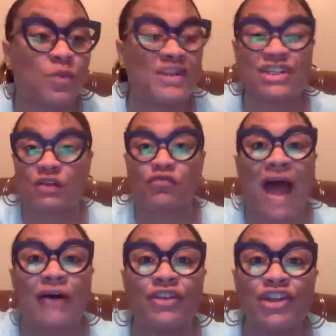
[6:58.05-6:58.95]
what's
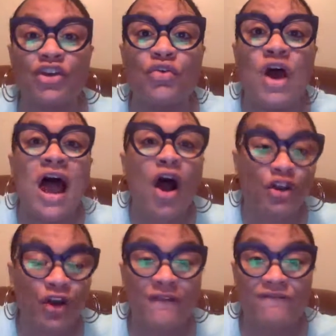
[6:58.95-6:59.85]
surrounding you
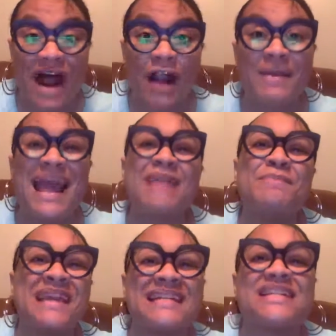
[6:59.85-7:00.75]
or your environment,
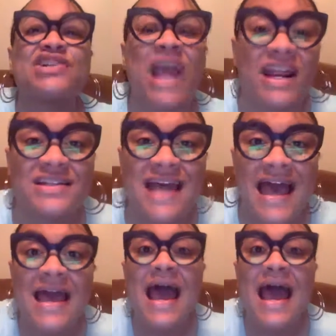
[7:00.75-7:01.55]
and begin to change that